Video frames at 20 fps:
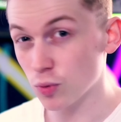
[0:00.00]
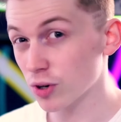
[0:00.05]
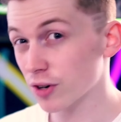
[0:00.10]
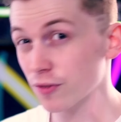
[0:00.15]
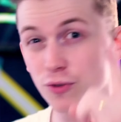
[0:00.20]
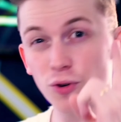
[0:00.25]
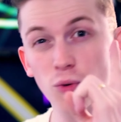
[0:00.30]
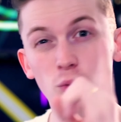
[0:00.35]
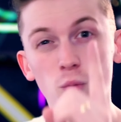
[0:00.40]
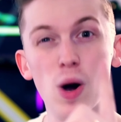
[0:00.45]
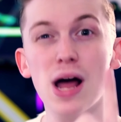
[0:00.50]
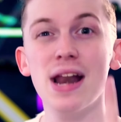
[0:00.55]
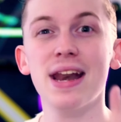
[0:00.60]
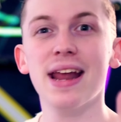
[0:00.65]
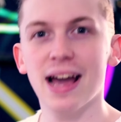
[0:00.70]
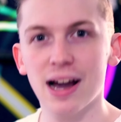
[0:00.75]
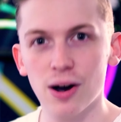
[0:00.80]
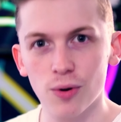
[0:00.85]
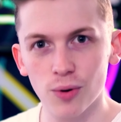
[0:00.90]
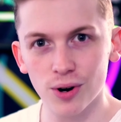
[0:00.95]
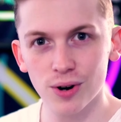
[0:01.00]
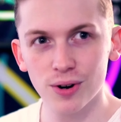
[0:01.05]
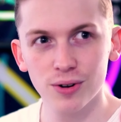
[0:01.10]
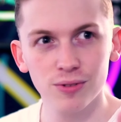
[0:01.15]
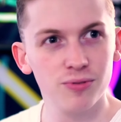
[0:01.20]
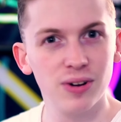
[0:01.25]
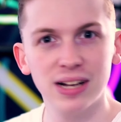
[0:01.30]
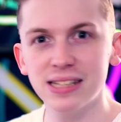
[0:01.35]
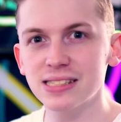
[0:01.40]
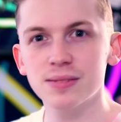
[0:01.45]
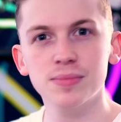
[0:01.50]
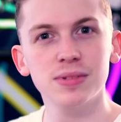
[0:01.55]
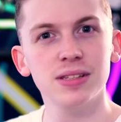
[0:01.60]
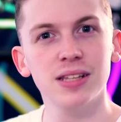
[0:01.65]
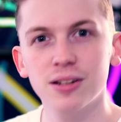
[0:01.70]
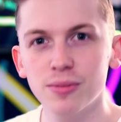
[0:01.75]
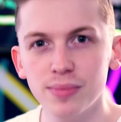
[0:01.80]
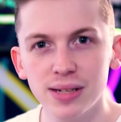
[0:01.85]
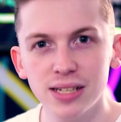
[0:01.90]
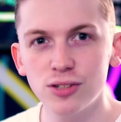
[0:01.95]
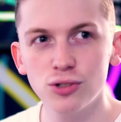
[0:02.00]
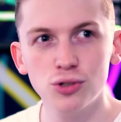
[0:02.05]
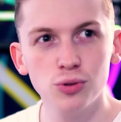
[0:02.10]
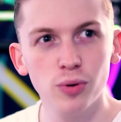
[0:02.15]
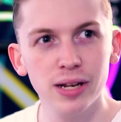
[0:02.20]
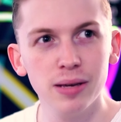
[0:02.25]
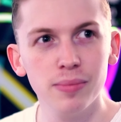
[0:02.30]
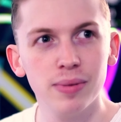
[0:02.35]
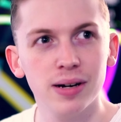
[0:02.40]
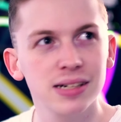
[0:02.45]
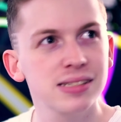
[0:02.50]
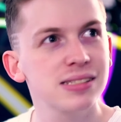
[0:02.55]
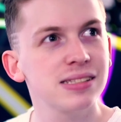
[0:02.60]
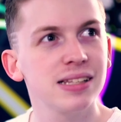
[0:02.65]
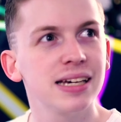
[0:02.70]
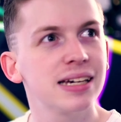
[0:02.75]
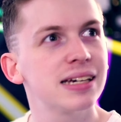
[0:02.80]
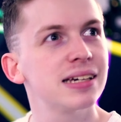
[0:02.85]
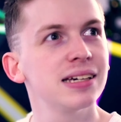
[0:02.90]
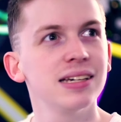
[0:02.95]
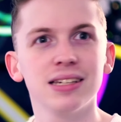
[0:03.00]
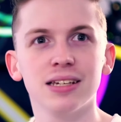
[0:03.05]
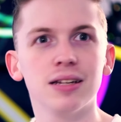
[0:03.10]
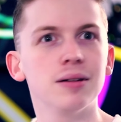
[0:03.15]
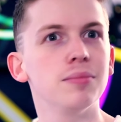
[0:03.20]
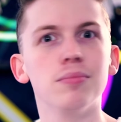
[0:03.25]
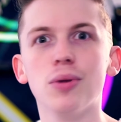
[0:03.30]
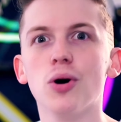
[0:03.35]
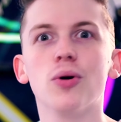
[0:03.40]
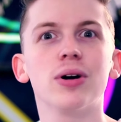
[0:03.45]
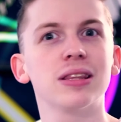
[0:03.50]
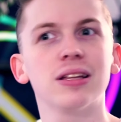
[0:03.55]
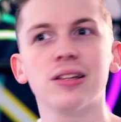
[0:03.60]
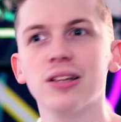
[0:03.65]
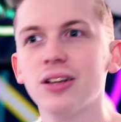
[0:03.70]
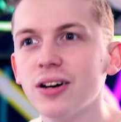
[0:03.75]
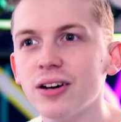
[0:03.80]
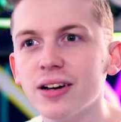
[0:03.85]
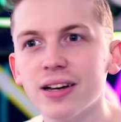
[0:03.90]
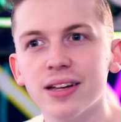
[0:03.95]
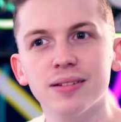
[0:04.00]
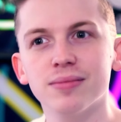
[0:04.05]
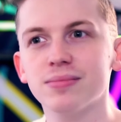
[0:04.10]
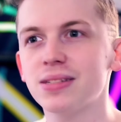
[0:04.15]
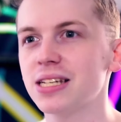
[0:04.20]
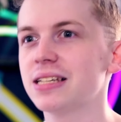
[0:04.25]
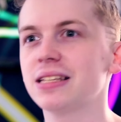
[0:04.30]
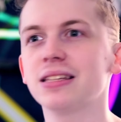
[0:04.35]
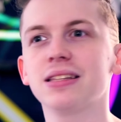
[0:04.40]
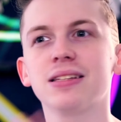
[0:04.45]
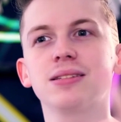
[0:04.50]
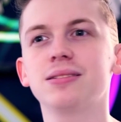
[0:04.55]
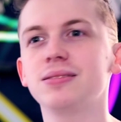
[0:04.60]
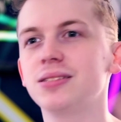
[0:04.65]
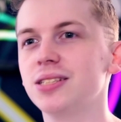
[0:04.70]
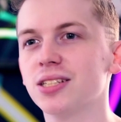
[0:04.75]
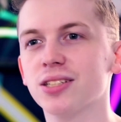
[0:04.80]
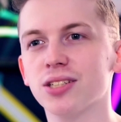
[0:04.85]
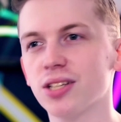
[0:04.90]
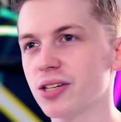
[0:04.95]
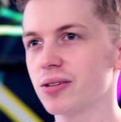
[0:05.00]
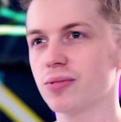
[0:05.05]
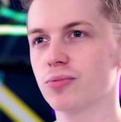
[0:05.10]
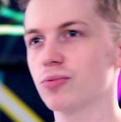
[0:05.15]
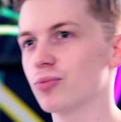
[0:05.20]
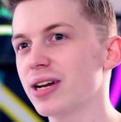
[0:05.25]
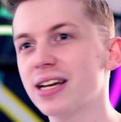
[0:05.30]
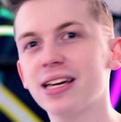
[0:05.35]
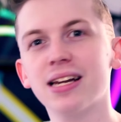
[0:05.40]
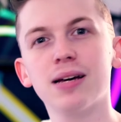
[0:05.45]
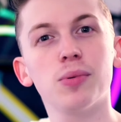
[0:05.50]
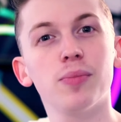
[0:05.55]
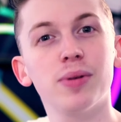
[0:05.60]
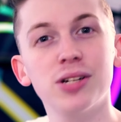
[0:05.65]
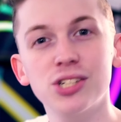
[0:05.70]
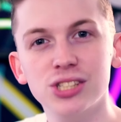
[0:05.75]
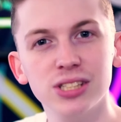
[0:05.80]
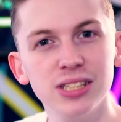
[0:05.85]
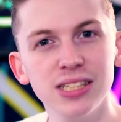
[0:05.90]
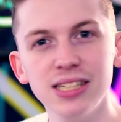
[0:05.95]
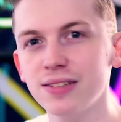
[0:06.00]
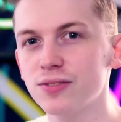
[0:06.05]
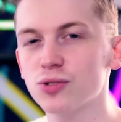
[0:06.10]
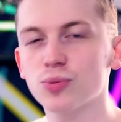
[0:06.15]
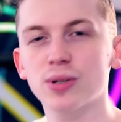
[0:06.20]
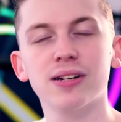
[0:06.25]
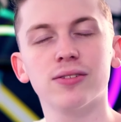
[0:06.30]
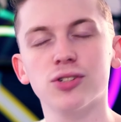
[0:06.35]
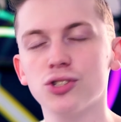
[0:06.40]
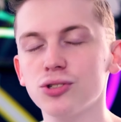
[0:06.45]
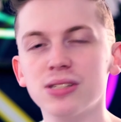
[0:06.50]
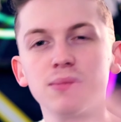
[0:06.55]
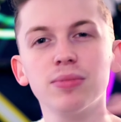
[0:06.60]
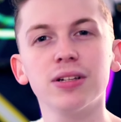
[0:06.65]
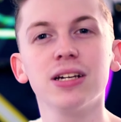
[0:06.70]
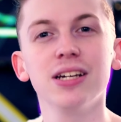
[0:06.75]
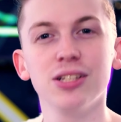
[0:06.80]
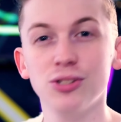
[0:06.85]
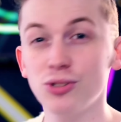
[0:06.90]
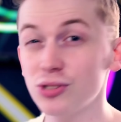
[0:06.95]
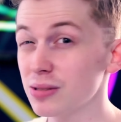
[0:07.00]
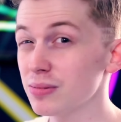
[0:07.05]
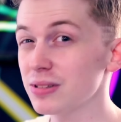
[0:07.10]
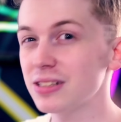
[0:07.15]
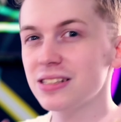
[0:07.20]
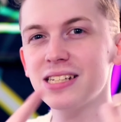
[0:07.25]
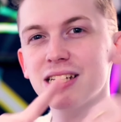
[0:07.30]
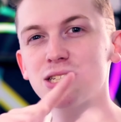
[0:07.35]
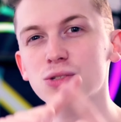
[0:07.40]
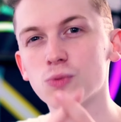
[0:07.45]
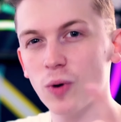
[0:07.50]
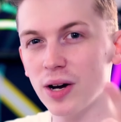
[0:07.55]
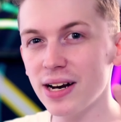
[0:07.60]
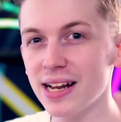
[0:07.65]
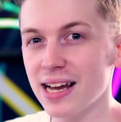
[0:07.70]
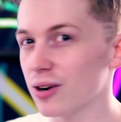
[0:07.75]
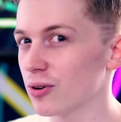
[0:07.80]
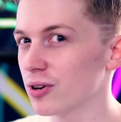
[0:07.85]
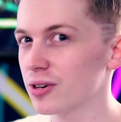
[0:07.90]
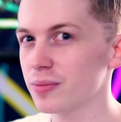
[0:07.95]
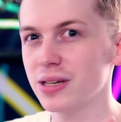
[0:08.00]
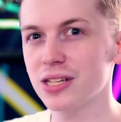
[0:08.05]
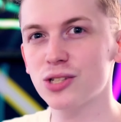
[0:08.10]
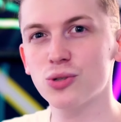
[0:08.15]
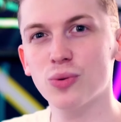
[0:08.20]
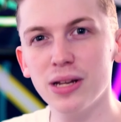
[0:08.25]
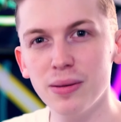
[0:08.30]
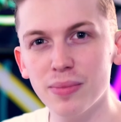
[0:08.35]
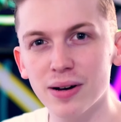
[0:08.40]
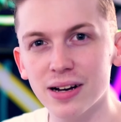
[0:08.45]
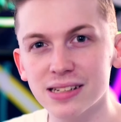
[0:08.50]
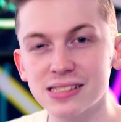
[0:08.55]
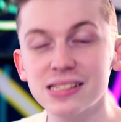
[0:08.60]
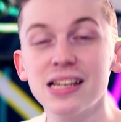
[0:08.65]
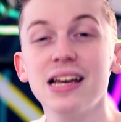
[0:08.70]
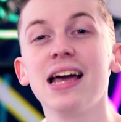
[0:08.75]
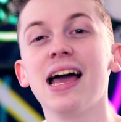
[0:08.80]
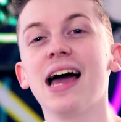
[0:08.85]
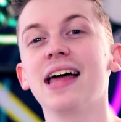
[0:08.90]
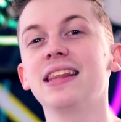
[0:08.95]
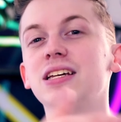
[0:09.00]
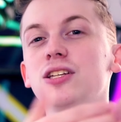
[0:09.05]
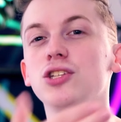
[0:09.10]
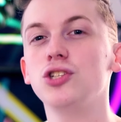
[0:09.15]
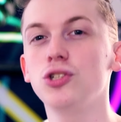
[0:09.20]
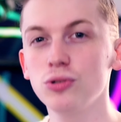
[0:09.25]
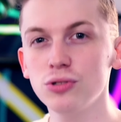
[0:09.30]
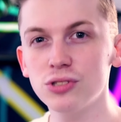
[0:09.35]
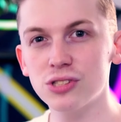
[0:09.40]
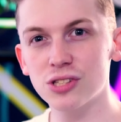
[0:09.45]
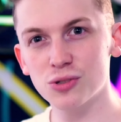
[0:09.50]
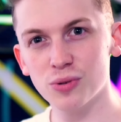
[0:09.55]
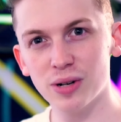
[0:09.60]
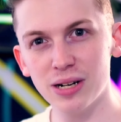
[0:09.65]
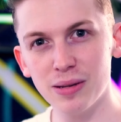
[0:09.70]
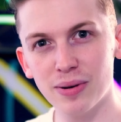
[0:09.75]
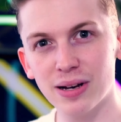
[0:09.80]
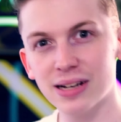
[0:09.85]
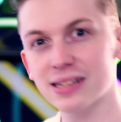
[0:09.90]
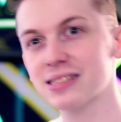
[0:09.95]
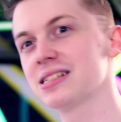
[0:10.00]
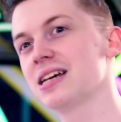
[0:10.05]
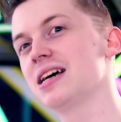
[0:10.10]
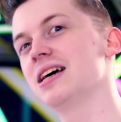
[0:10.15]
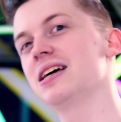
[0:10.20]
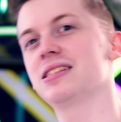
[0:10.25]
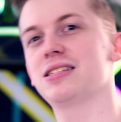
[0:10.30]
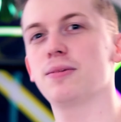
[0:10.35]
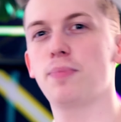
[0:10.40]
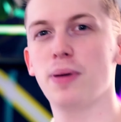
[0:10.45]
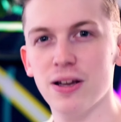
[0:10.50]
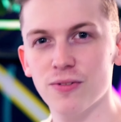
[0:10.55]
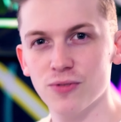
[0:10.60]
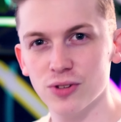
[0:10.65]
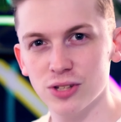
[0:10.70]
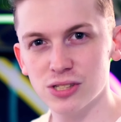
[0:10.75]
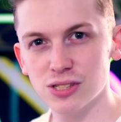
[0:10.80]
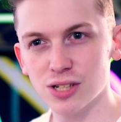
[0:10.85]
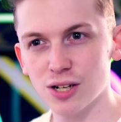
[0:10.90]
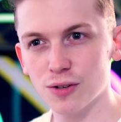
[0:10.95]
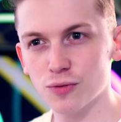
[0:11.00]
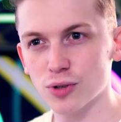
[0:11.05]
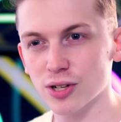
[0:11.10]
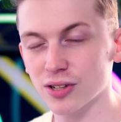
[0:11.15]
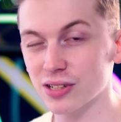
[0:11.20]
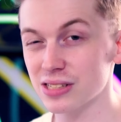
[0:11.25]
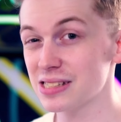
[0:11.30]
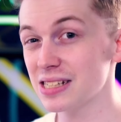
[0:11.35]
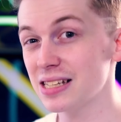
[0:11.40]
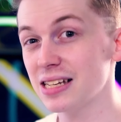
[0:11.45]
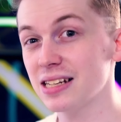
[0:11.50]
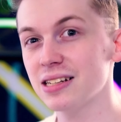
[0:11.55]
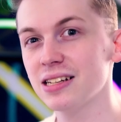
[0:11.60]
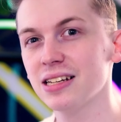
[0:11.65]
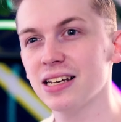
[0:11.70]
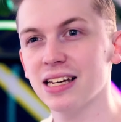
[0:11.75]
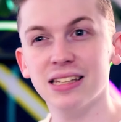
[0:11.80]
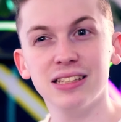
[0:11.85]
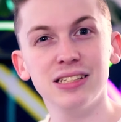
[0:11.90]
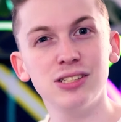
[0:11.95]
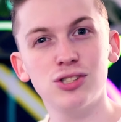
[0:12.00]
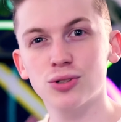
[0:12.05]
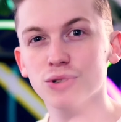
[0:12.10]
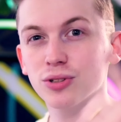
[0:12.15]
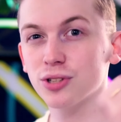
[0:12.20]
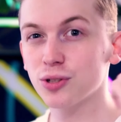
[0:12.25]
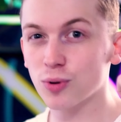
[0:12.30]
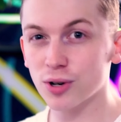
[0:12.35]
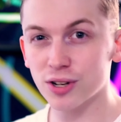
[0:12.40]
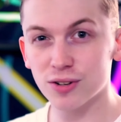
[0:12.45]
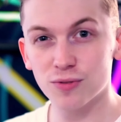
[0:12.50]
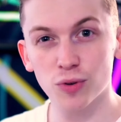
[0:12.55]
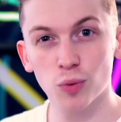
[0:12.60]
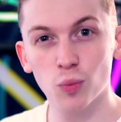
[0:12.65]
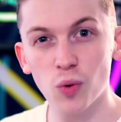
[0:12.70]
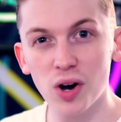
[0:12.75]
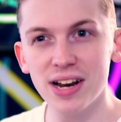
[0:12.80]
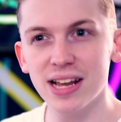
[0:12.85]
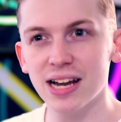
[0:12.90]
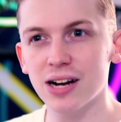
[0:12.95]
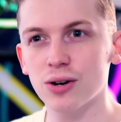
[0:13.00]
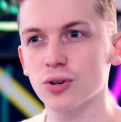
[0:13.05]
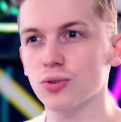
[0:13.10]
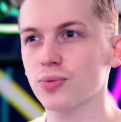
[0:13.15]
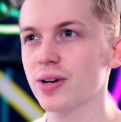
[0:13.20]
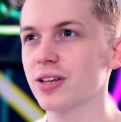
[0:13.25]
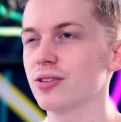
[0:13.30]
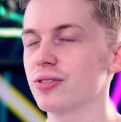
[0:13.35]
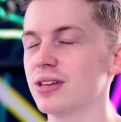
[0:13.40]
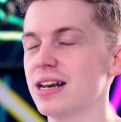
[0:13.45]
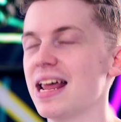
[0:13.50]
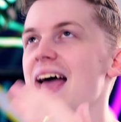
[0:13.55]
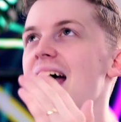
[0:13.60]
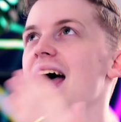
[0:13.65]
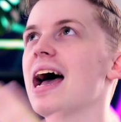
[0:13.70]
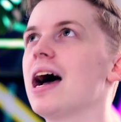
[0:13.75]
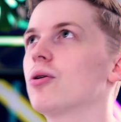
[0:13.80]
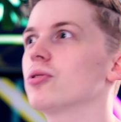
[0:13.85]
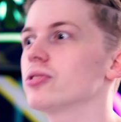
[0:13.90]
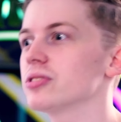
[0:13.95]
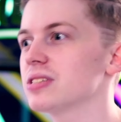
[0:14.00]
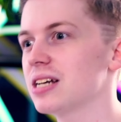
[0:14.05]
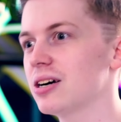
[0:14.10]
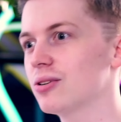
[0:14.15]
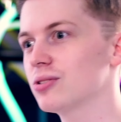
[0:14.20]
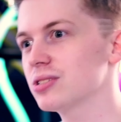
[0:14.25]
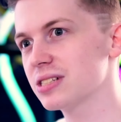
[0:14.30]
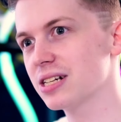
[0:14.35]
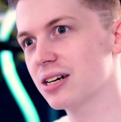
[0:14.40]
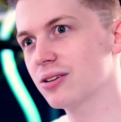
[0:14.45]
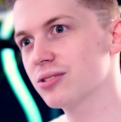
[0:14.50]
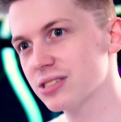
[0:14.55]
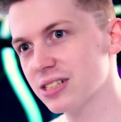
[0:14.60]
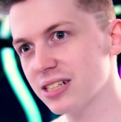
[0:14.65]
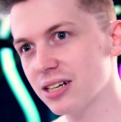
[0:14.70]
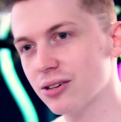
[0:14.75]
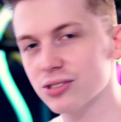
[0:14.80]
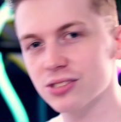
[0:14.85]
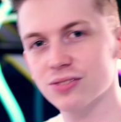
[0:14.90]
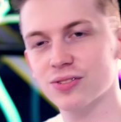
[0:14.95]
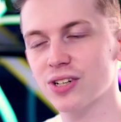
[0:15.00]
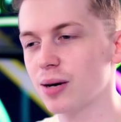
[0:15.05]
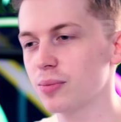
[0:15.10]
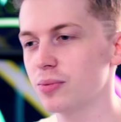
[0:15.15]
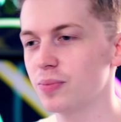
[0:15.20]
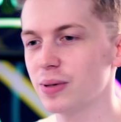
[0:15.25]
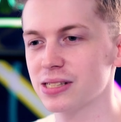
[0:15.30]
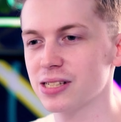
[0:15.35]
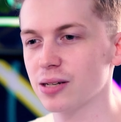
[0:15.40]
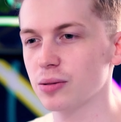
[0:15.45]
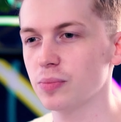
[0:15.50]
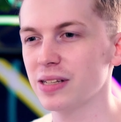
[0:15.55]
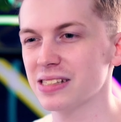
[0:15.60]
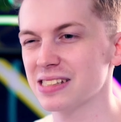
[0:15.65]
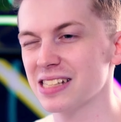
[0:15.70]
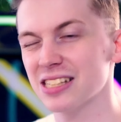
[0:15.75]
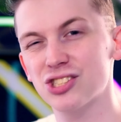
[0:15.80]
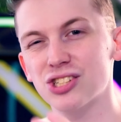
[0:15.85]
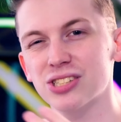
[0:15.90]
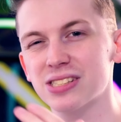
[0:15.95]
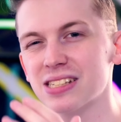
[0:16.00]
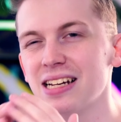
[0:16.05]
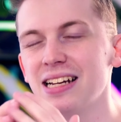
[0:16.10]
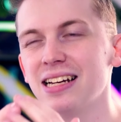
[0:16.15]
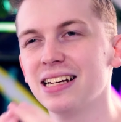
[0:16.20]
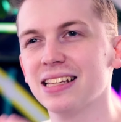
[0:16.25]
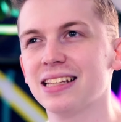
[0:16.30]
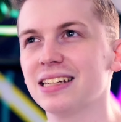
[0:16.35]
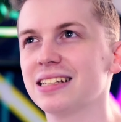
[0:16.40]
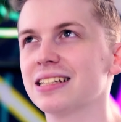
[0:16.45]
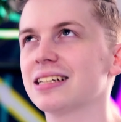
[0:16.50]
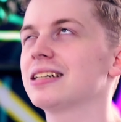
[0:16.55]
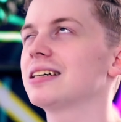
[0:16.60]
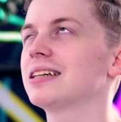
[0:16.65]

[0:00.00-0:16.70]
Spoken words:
work for 1 hour, find something that'll make you $20, like mowing the lawn, raking up a bunch of leaves, whatever. Do something that takes 1 hour to make $20, and then use the $20 to pay for the software, because then at least you're only working for 1 hour rather than hours and hours and hours and hours of copy paste. That's just that.